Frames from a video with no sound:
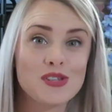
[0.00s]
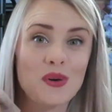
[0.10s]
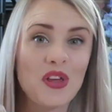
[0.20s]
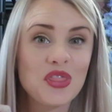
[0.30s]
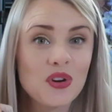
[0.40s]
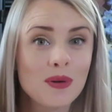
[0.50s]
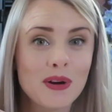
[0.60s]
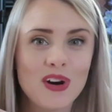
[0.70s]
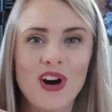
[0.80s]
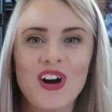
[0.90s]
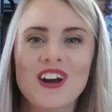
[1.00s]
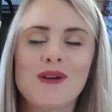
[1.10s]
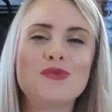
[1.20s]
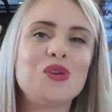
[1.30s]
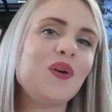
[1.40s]
So I threw it in my cart.
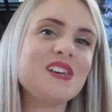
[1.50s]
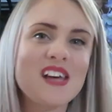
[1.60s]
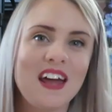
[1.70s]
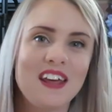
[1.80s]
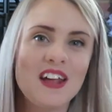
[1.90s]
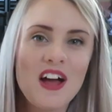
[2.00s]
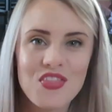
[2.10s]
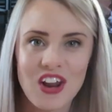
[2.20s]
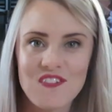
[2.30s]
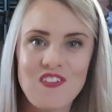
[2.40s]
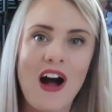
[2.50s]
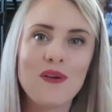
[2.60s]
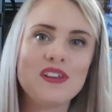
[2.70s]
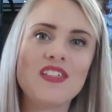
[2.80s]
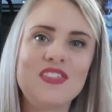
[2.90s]
I'm so excited that I
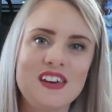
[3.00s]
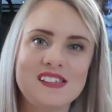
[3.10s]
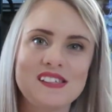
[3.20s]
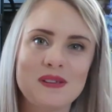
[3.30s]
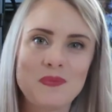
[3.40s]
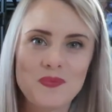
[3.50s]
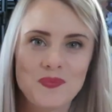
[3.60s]
found this.